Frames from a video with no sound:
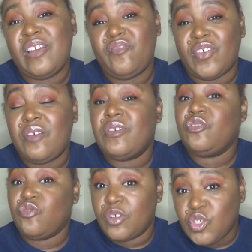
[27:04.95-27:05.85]
favorite
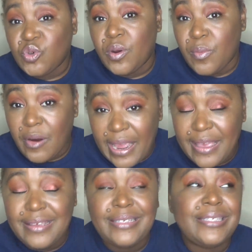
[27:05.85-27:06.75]
drugstore
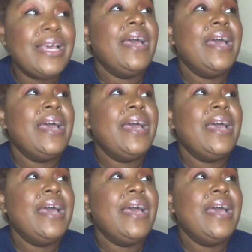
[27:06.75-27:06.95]
brands.